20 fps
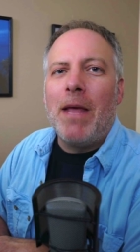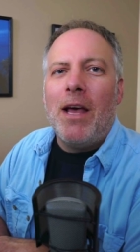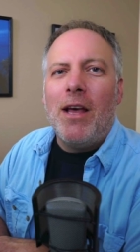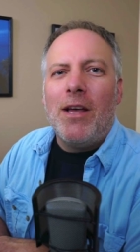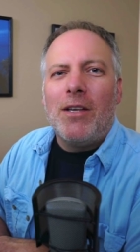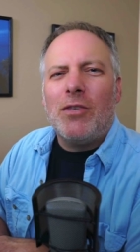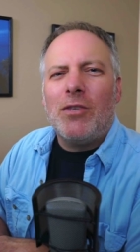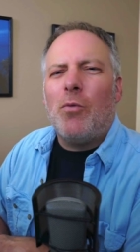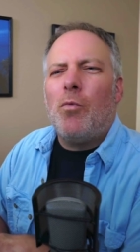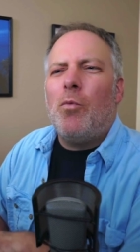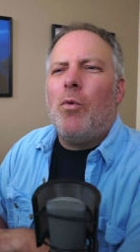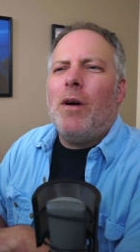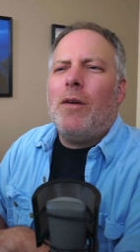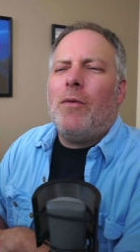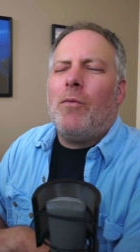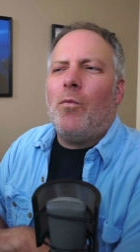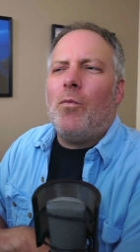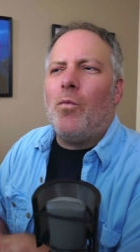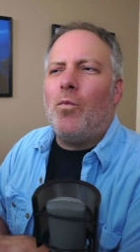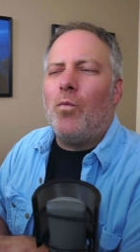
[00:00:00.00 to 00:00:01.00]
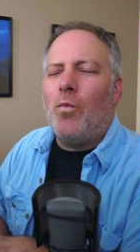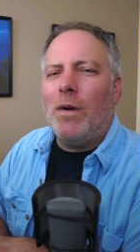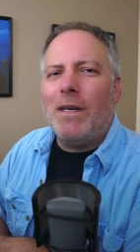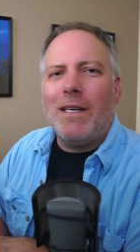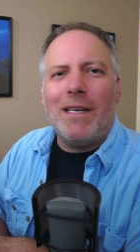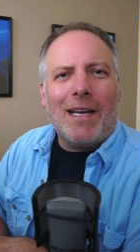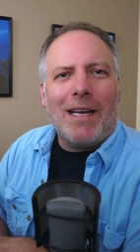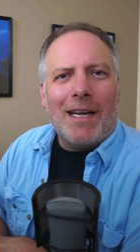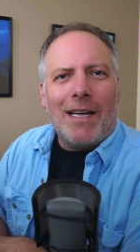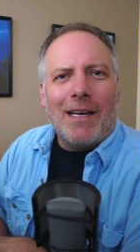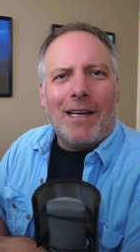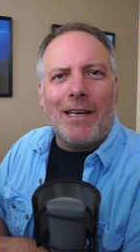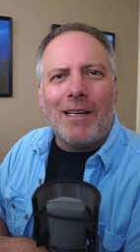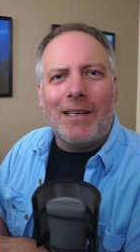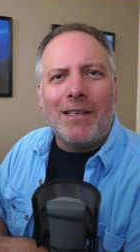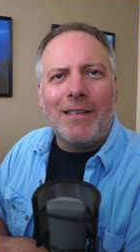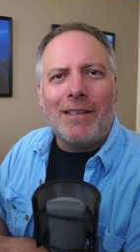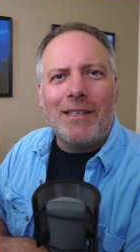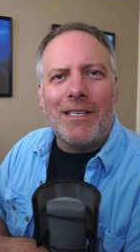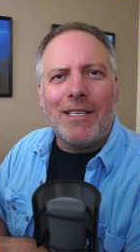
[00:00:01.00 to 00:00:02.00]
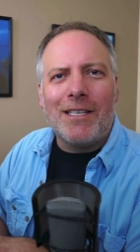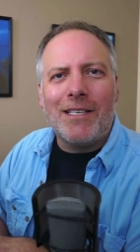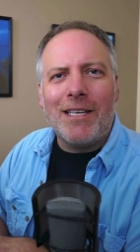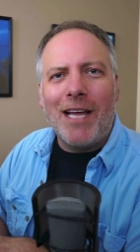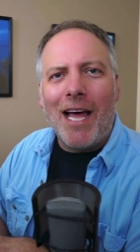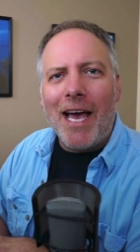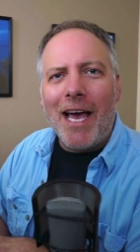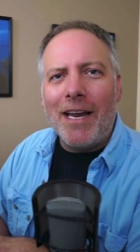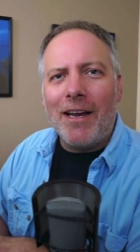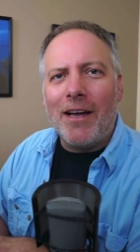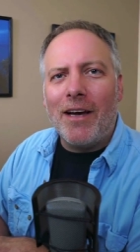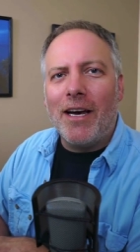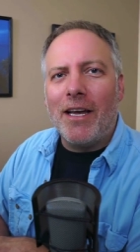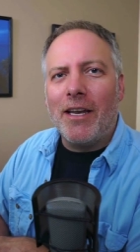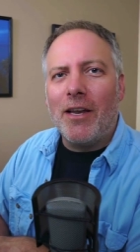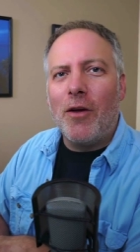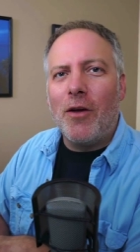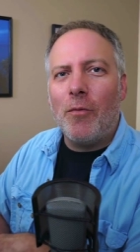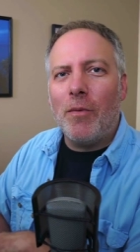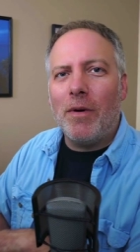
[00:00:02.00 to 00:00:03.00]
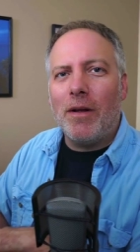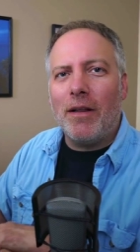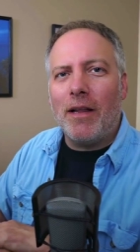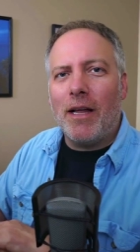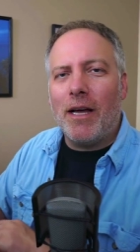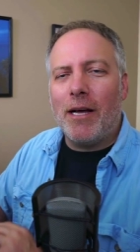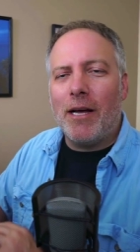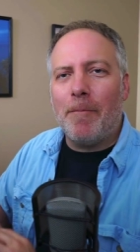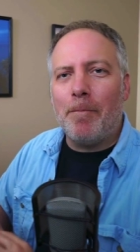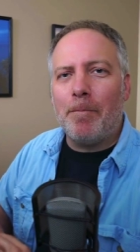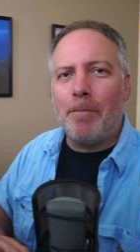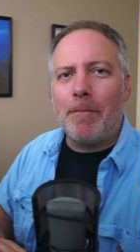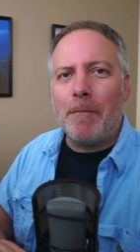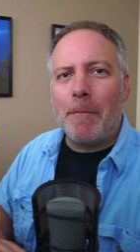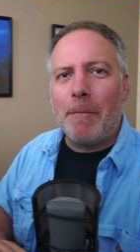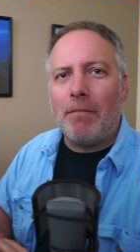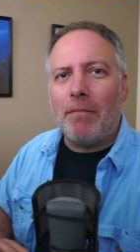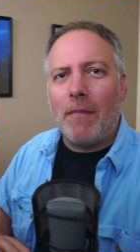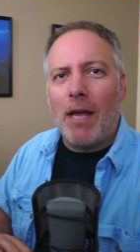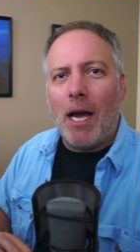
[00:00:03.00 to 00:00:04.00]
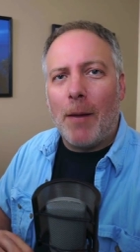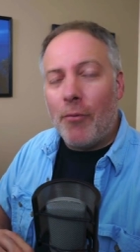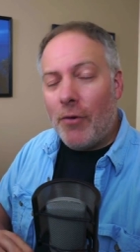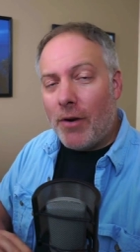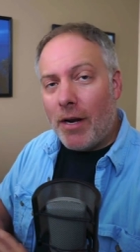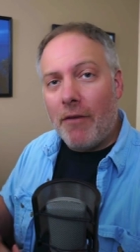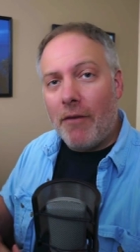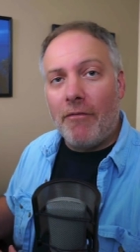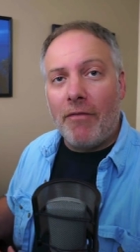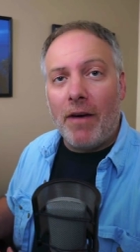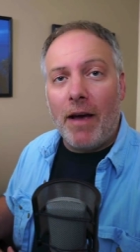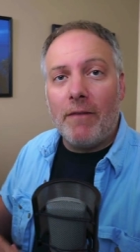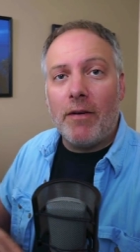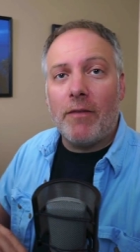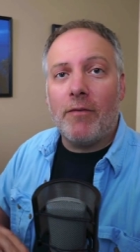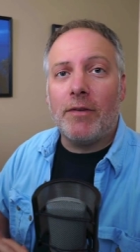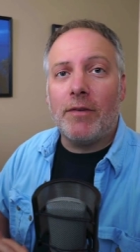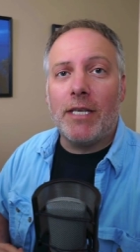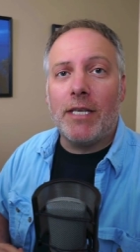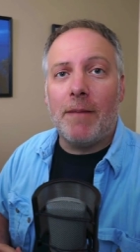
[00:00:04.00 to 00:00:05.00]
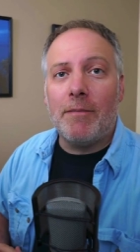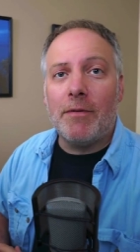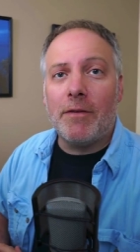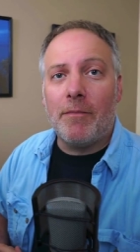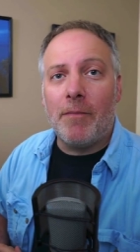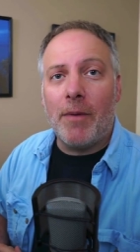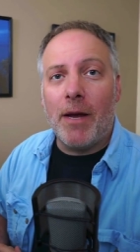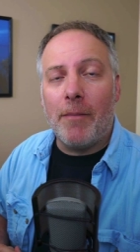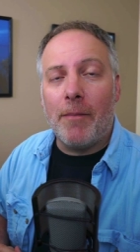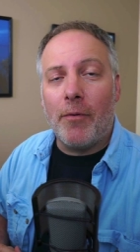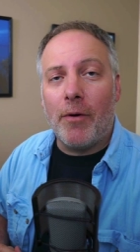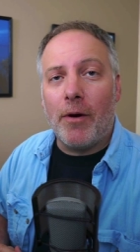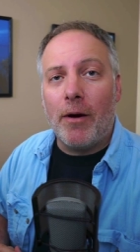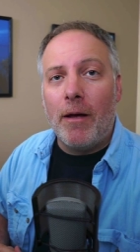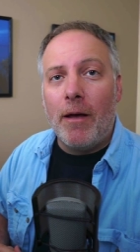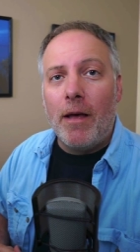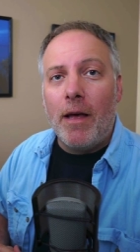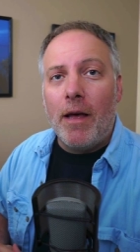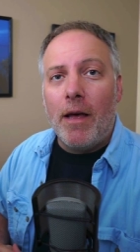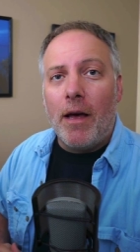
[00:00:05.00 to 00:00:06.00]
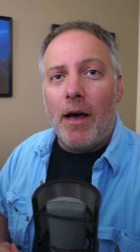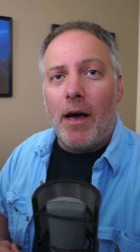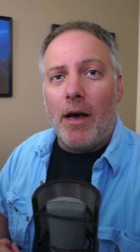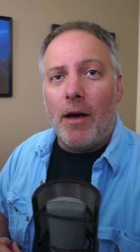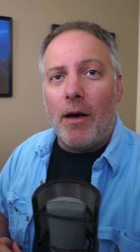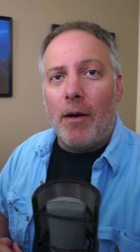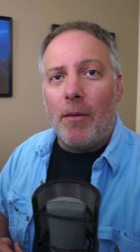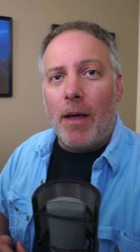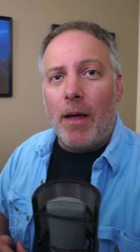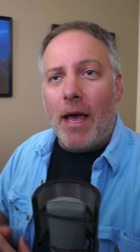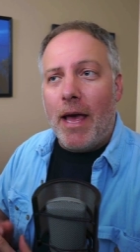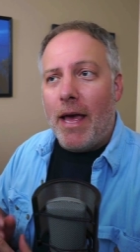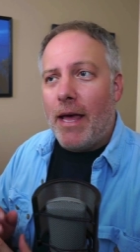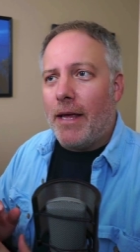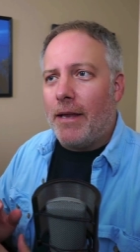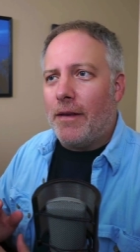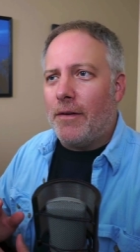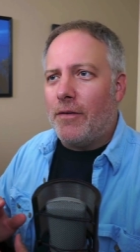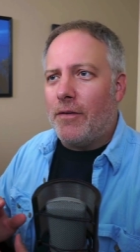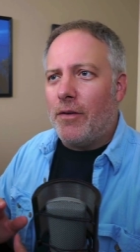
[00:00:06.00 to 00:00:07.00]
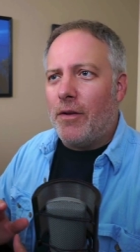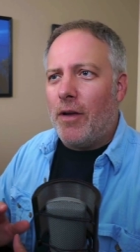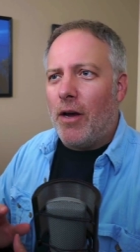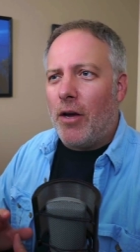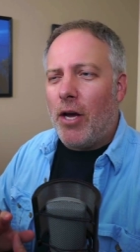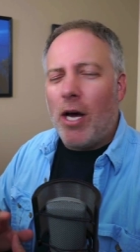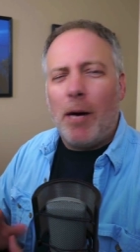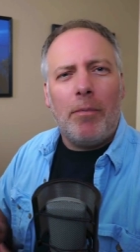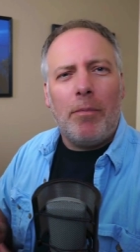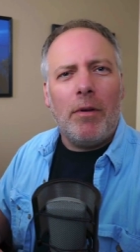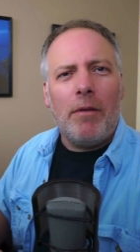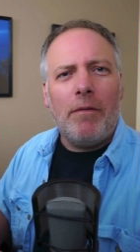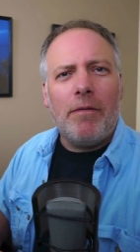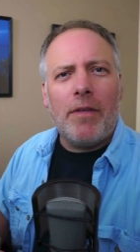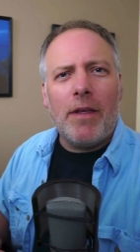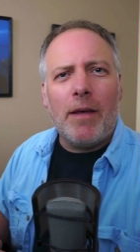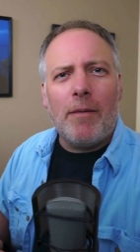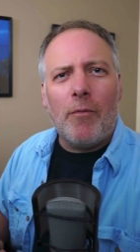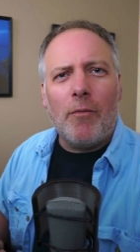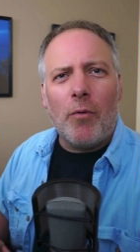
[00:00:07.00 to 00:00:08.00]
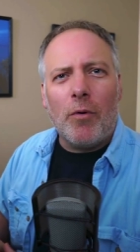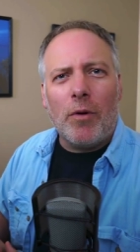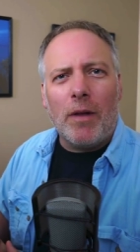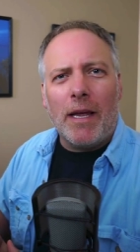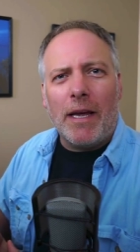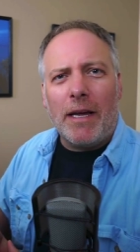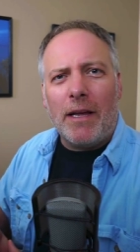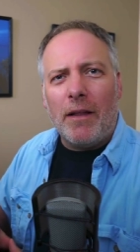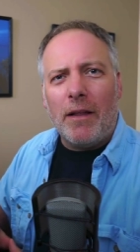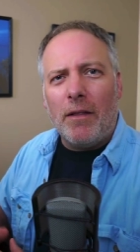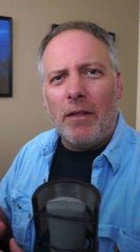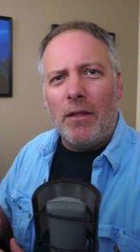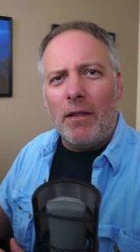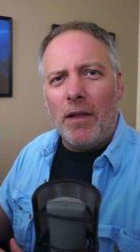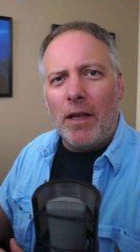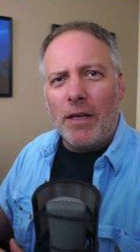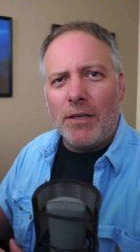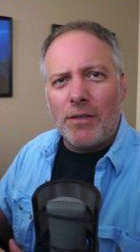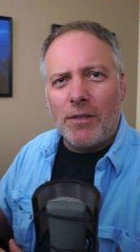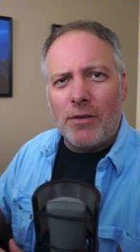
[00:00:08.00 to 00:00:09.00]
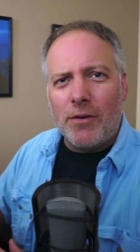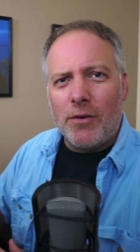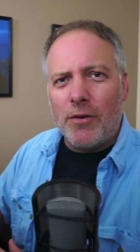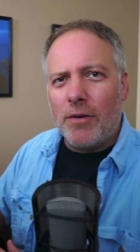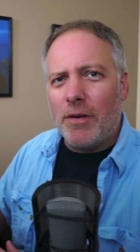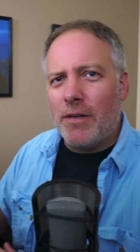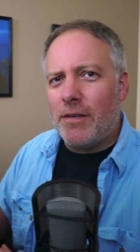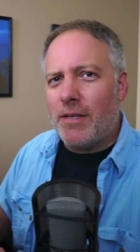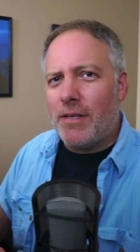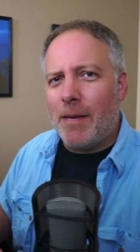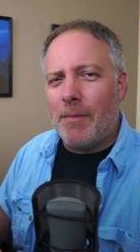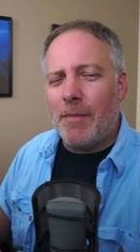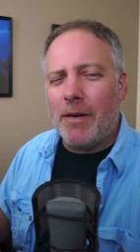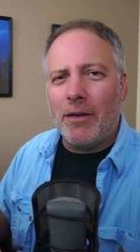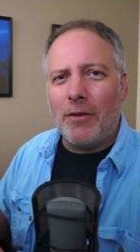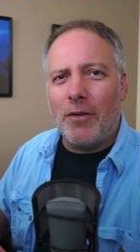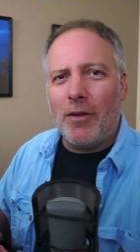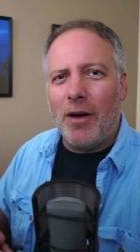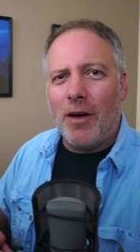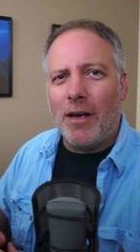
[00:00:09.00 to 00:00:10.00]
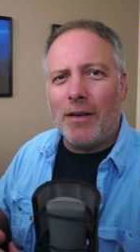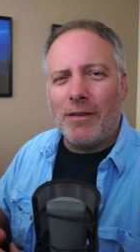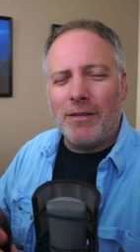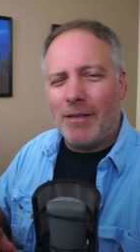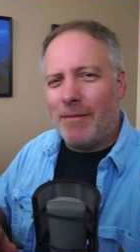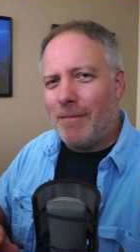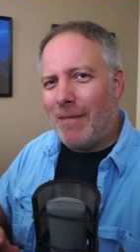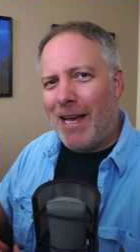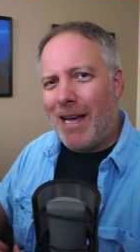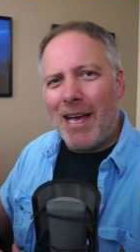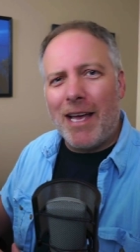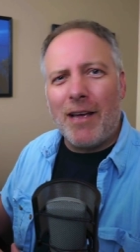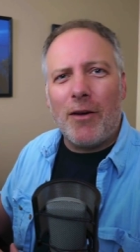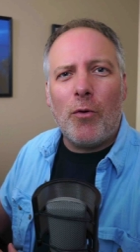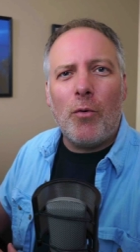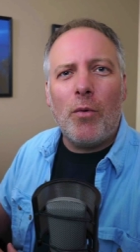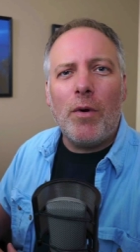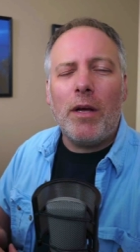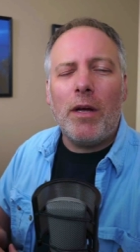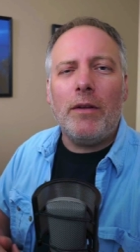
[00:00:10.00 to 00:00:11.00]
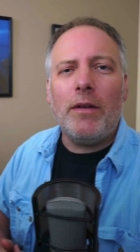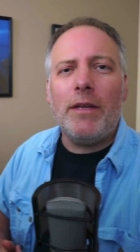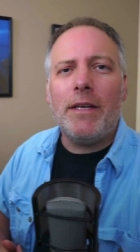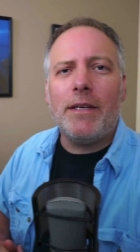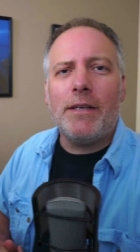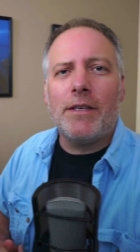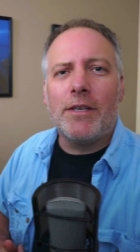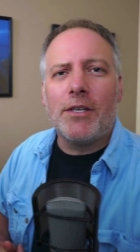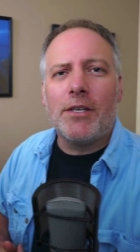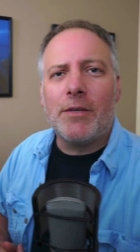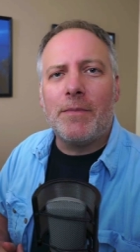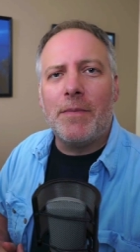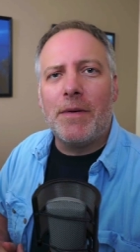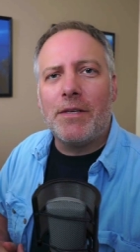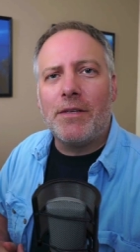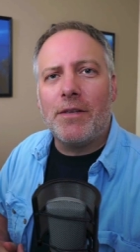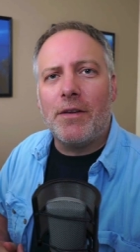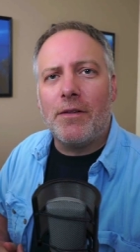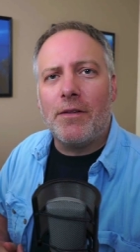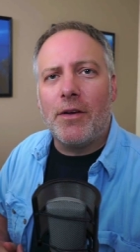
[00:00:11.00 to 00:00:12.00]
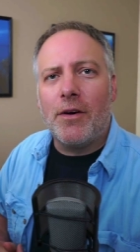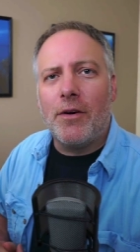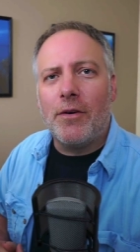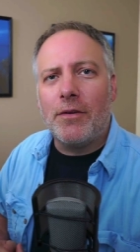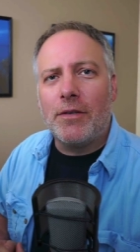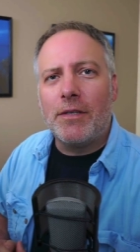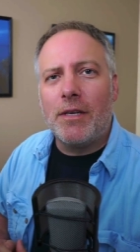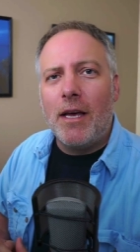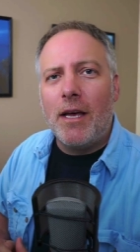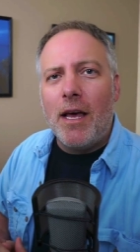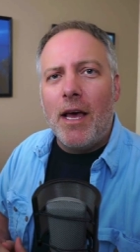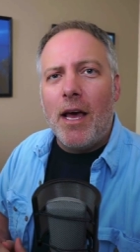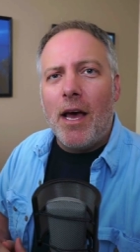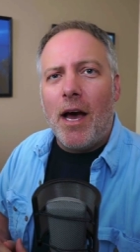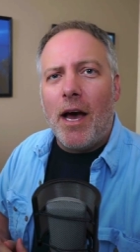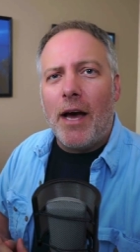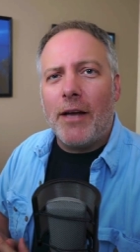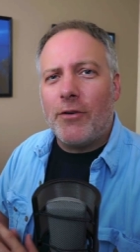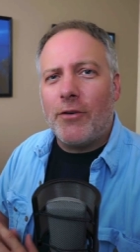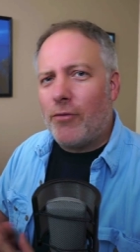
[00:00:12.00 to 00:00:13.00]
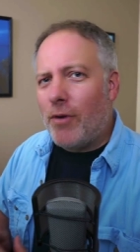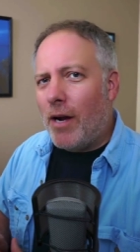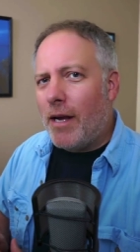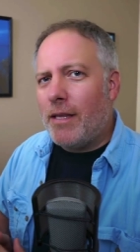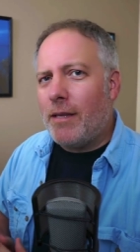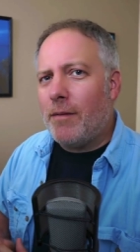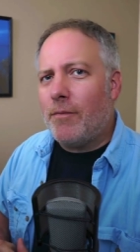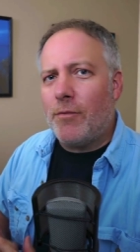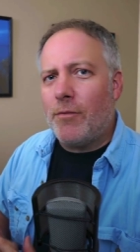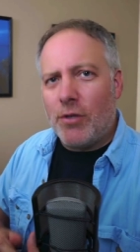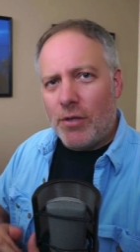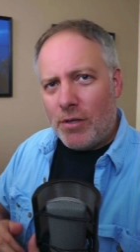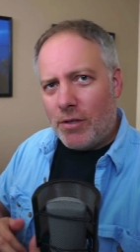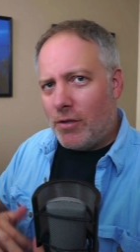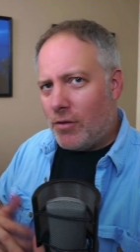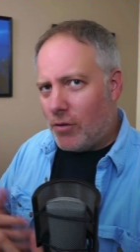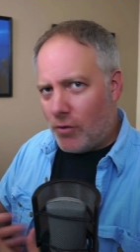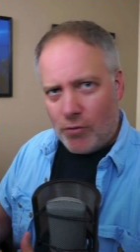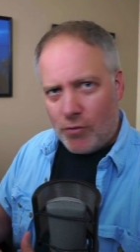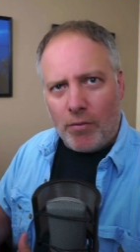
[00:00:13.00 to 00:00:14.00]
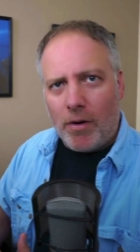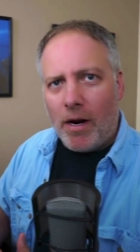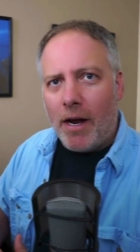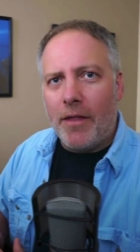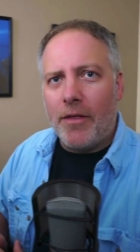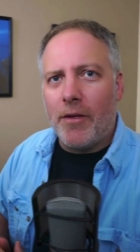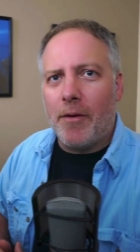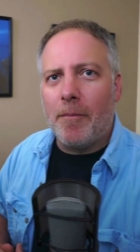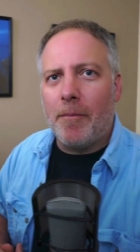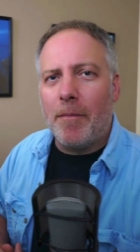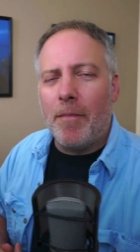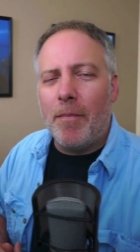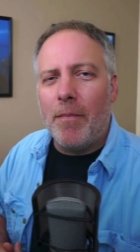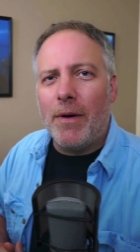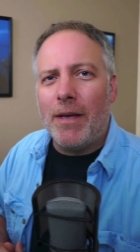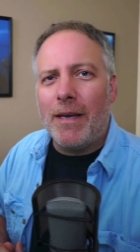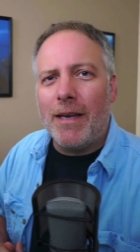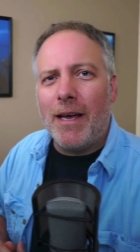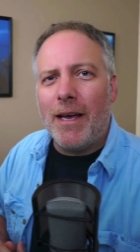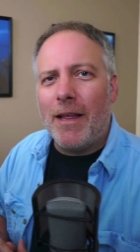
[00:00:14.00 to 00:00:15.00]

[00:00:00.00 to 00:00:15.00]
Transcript: So what did I decide on? Well, I printed on 5 different types of paper, and a couple of them were like luster and semi-gloss, and I quickly dismissed those. I tried them just to try them, but